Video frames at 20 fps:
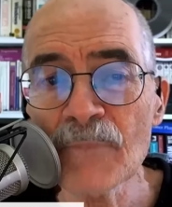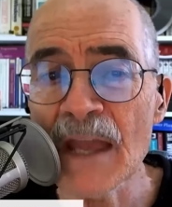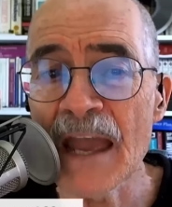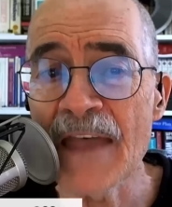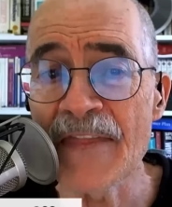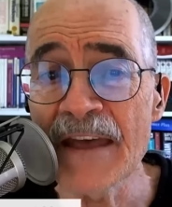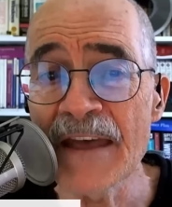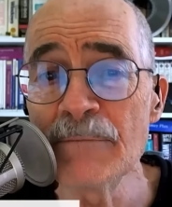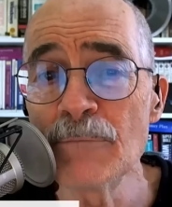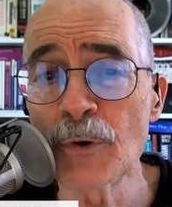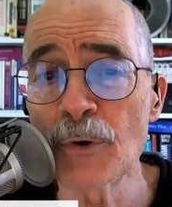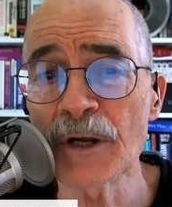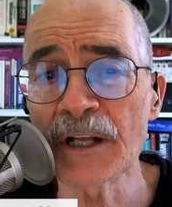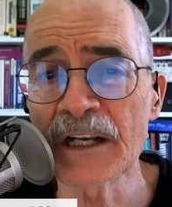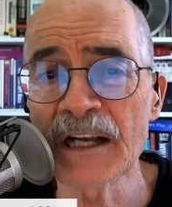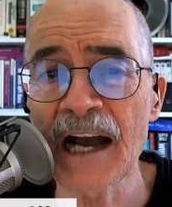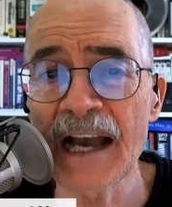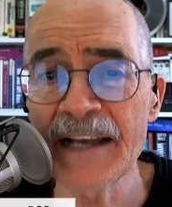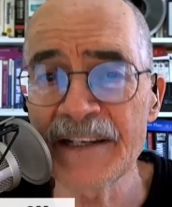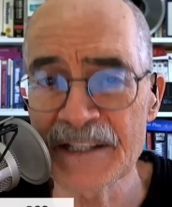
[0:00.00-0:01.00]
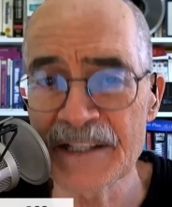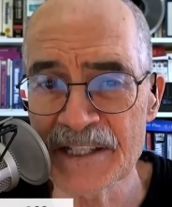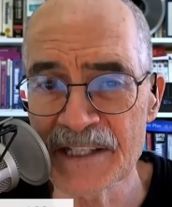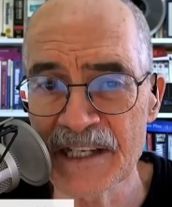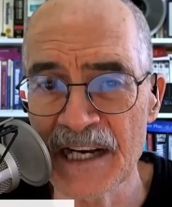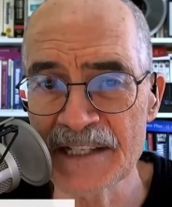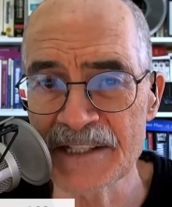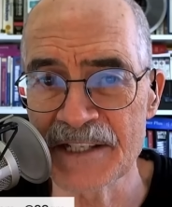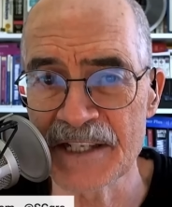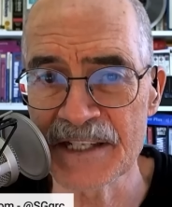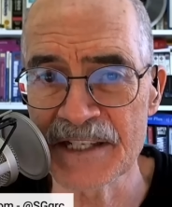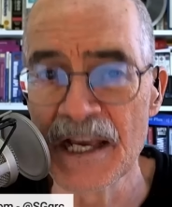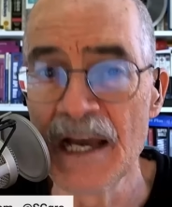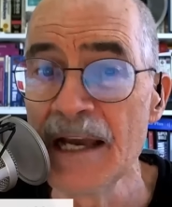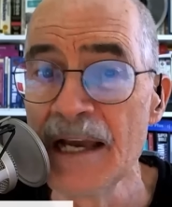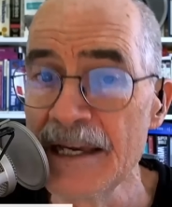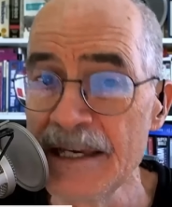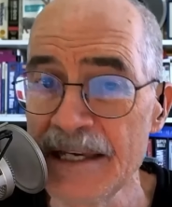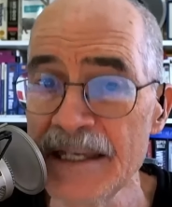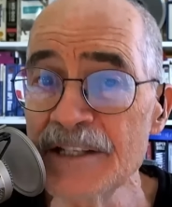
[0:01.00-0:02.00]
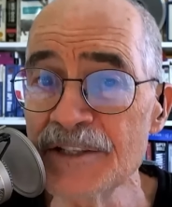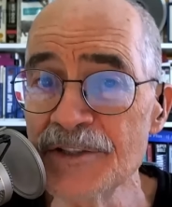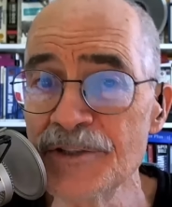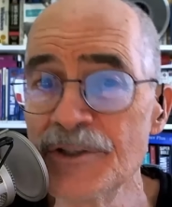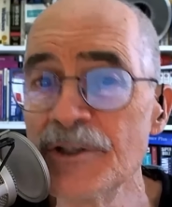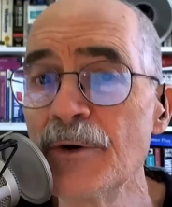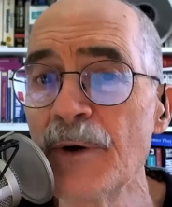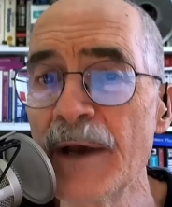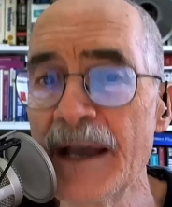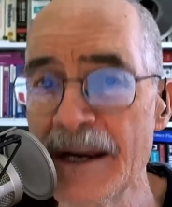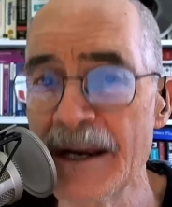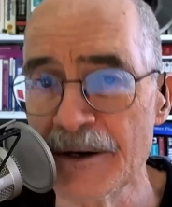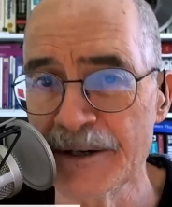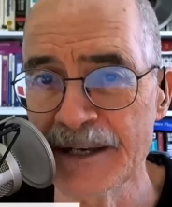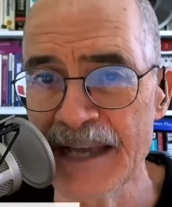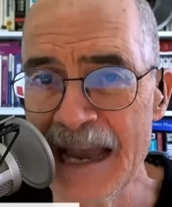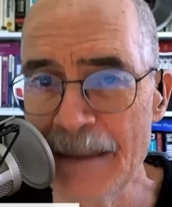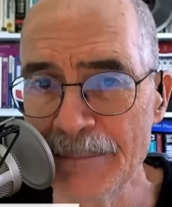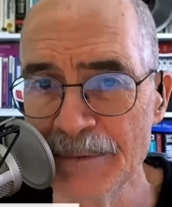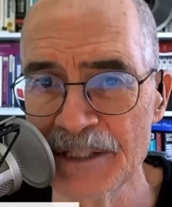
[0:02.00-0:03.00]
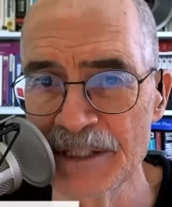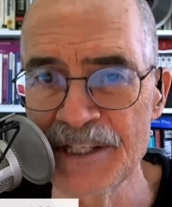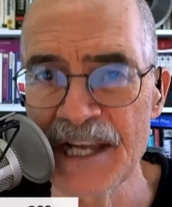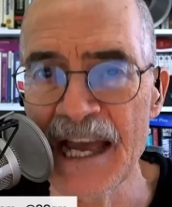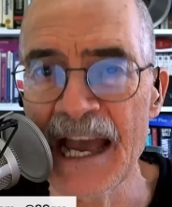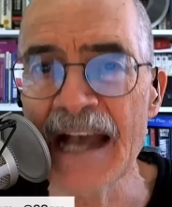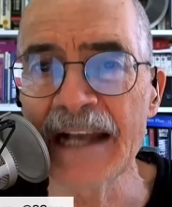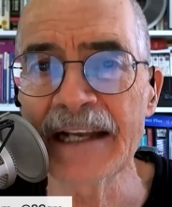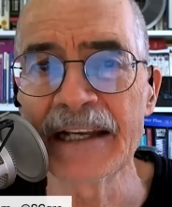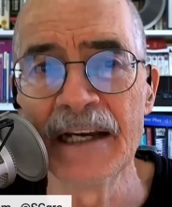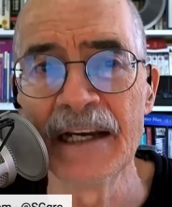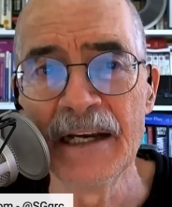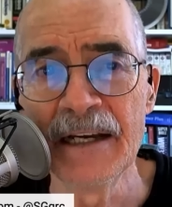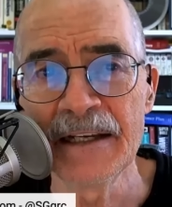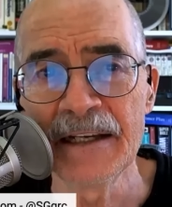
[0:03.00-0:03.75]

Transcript: And then Mordecai discusses his new air-gapped attack.